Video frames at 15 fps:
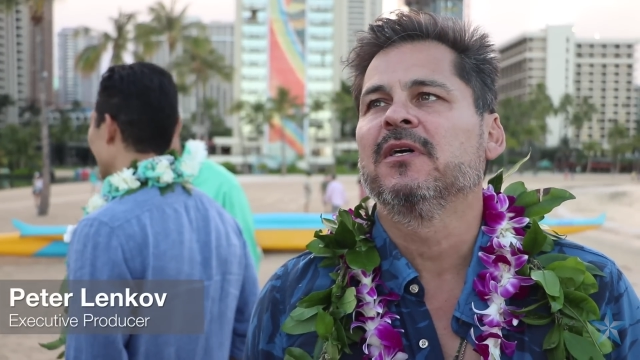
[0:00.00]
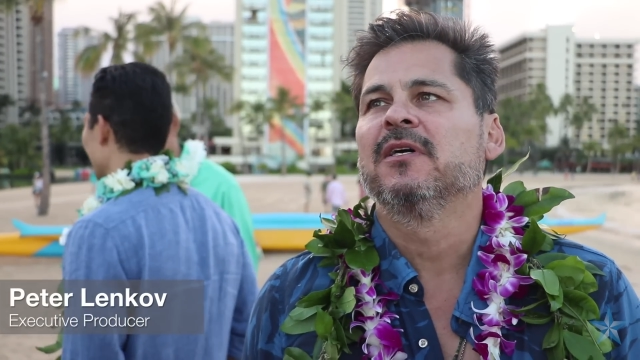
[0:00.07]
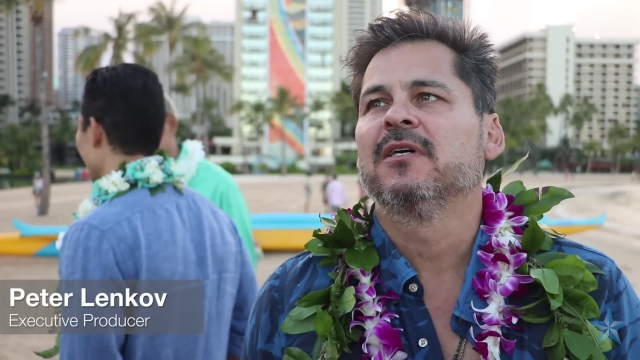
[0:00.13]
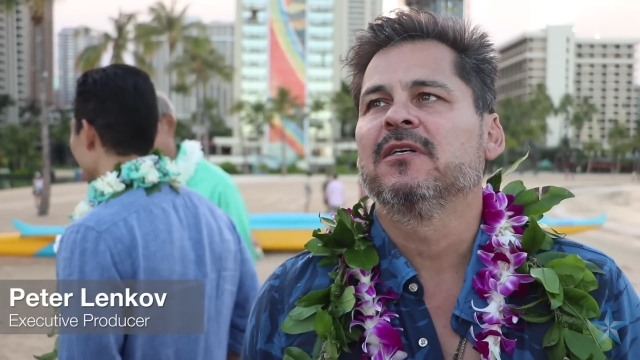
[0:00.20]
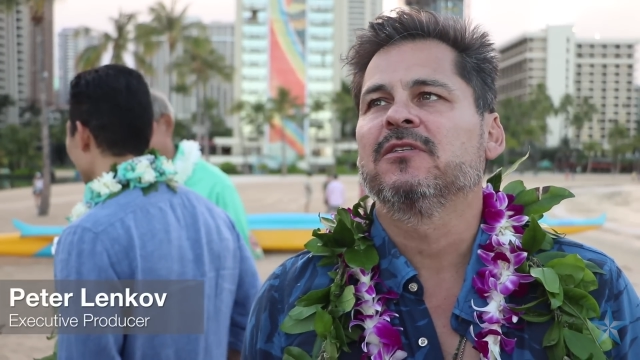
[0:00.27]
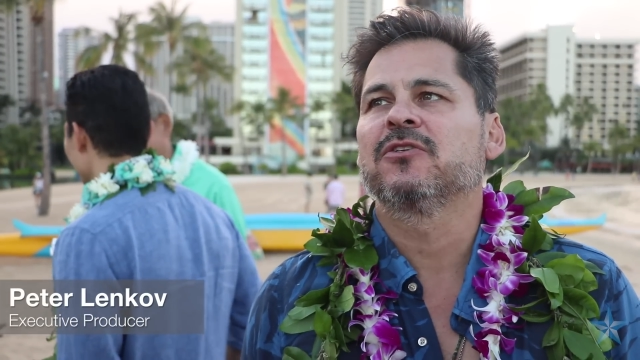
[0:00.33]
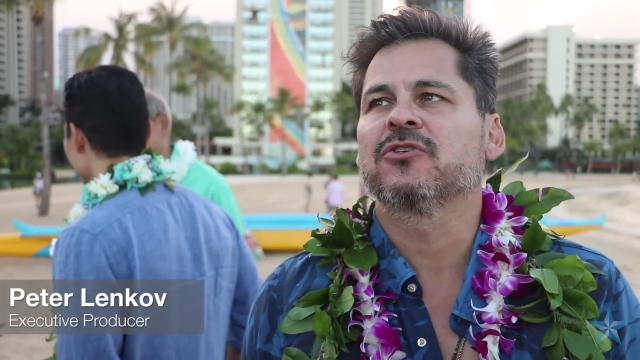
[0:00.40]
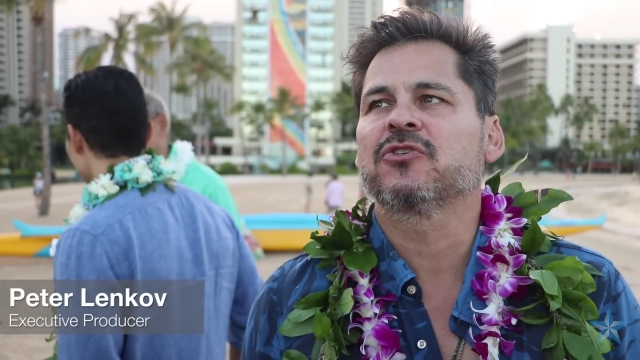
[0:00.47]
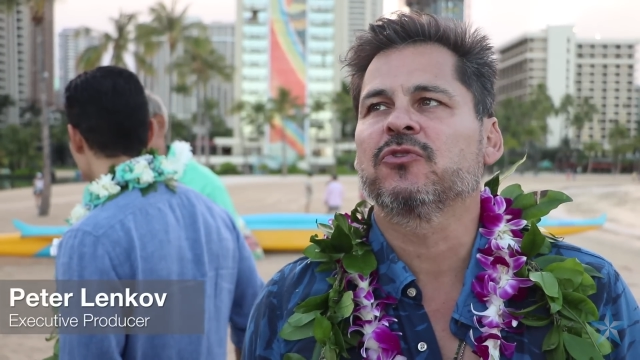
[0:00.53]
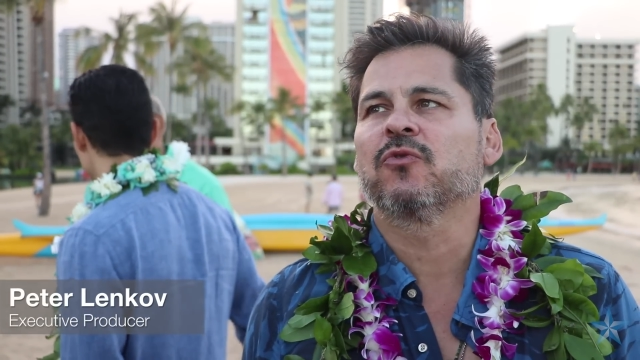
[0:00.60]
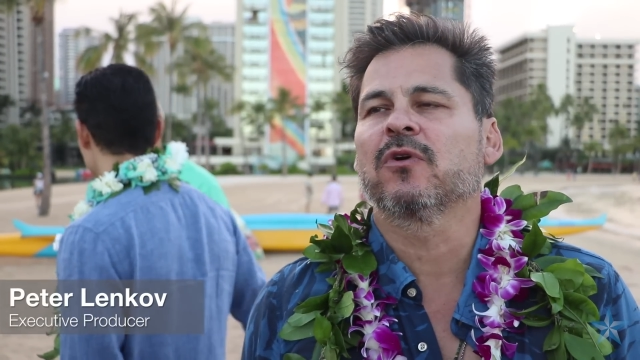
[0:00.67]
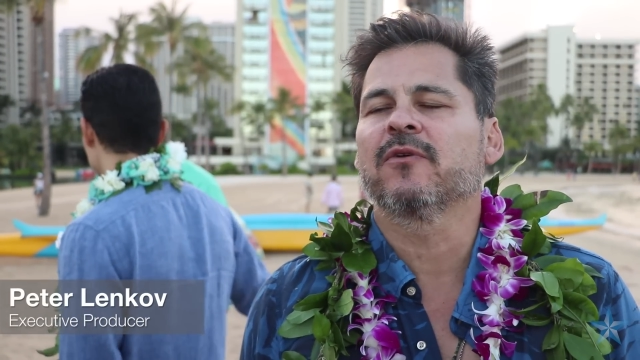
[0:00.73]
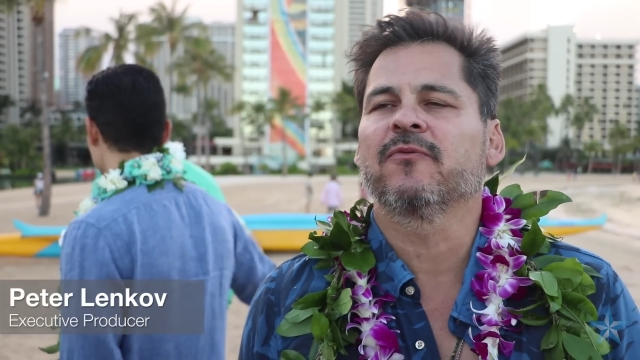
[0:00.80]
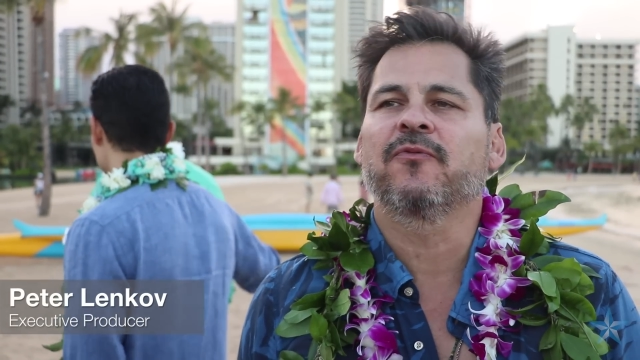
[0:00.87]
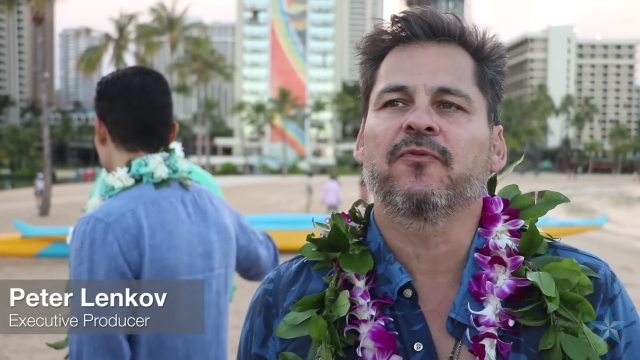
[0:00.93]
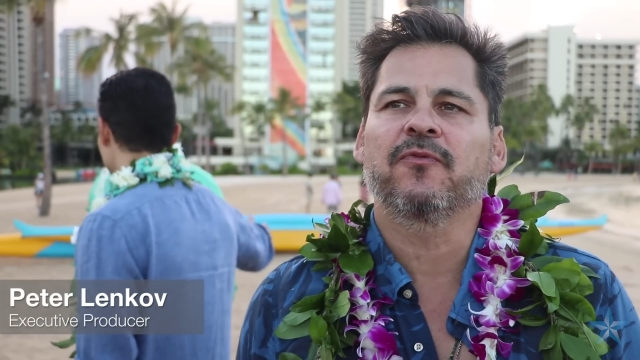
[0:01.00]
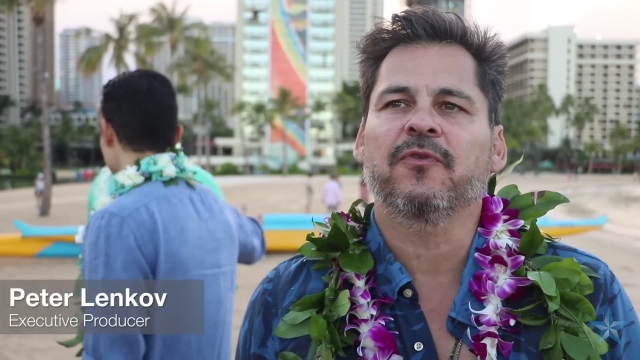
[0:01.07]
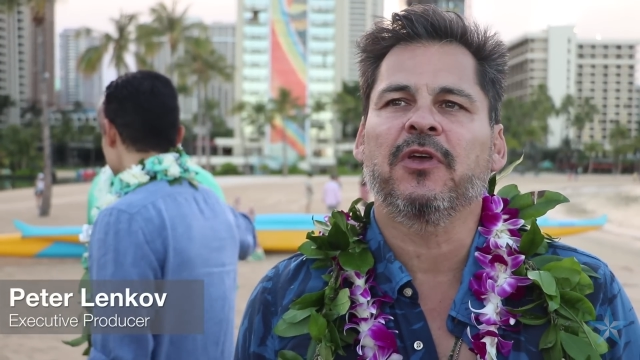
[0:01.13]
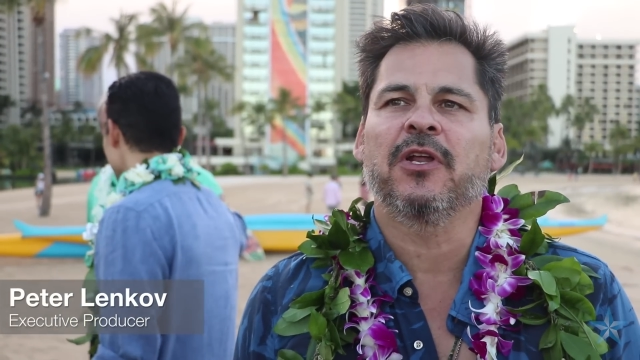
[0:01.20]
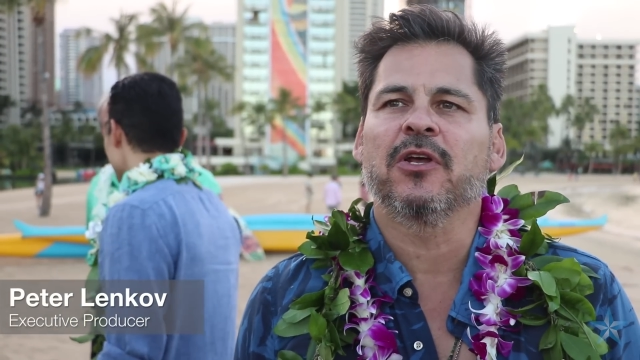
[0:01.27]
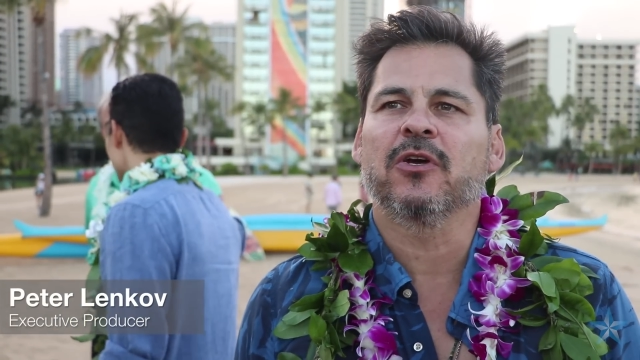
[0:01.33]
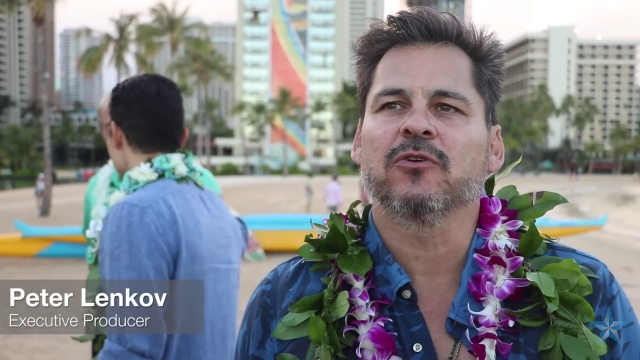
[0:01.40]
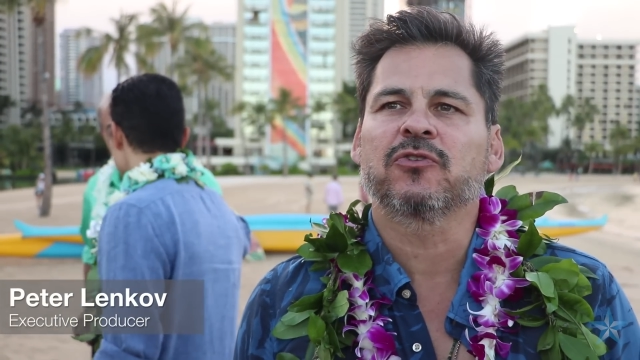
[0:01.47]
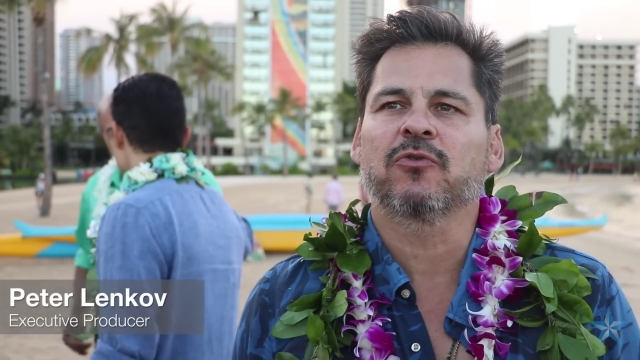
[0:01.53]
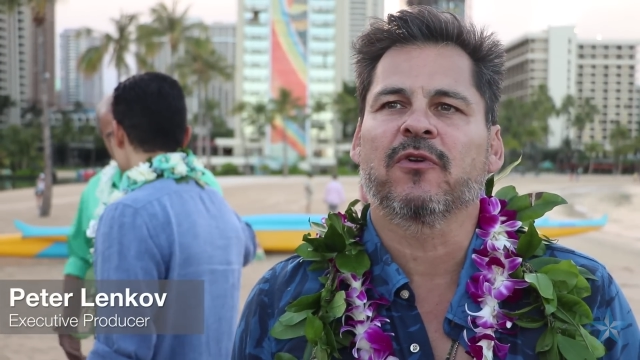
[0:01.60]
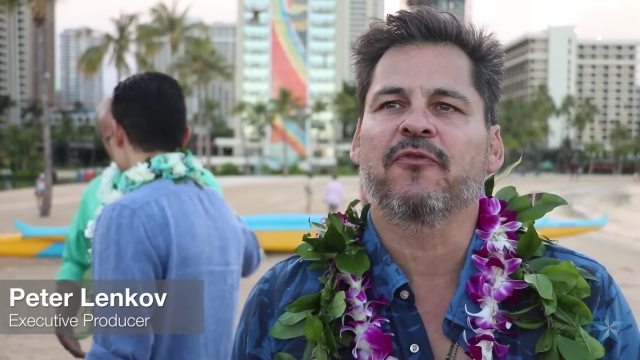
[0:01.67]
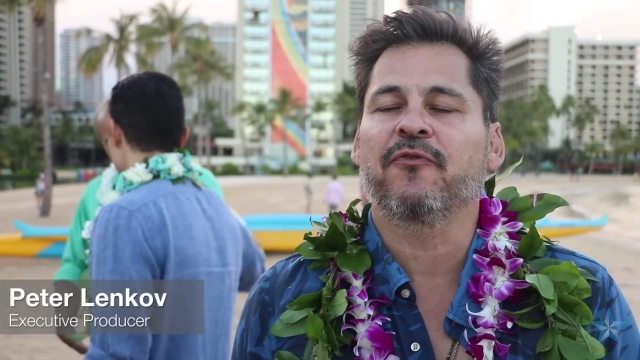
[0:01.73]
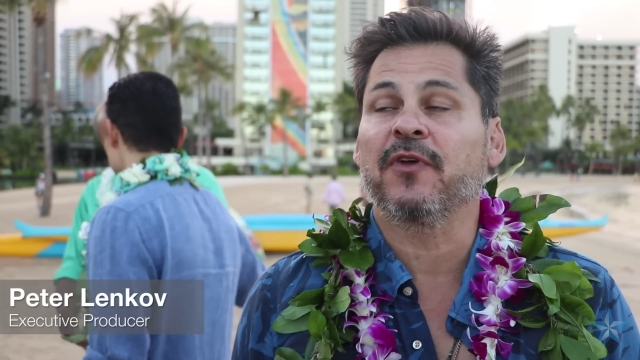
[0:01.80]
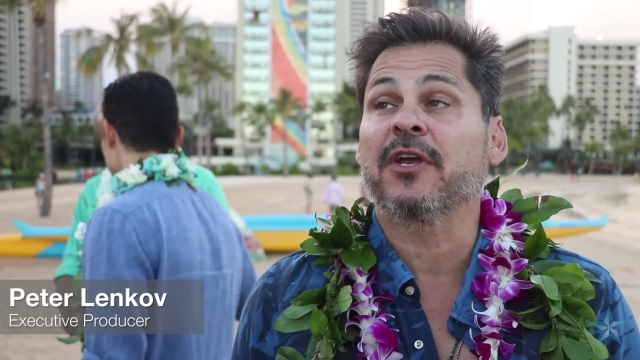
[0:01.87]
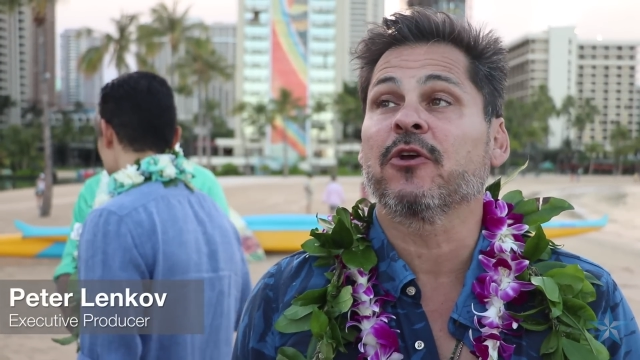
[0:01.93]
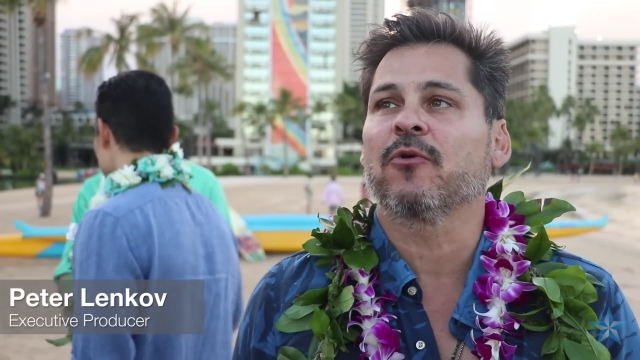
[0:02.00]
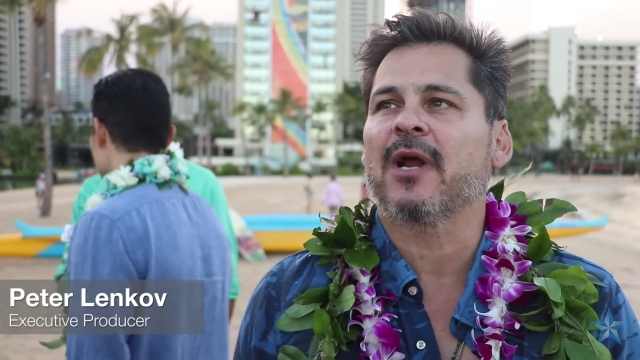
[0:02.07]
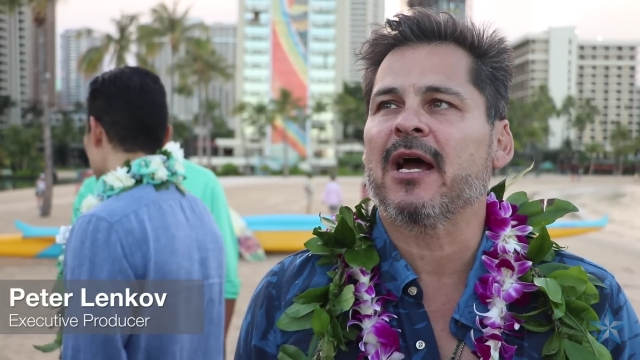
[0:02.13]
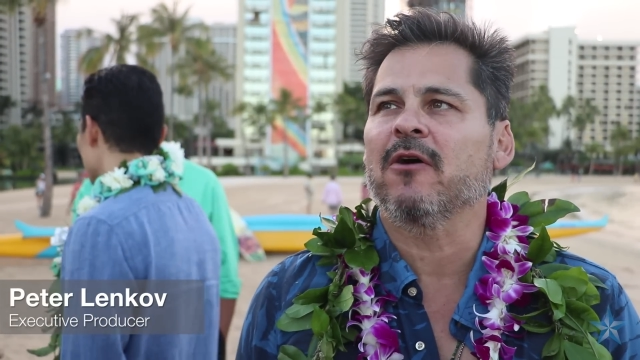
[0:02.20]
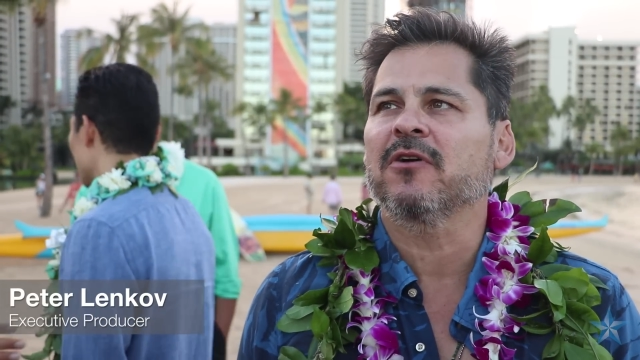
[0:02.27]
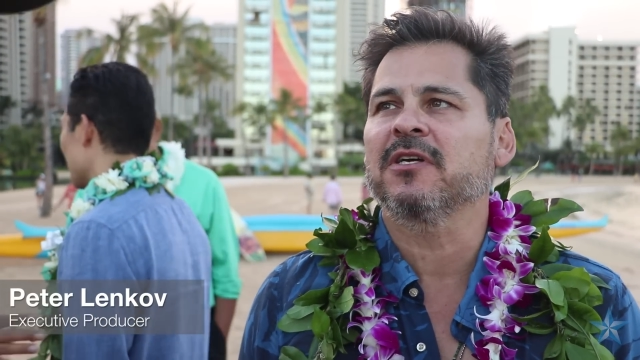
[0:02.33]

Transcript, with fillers: to sort of you know sort of figure out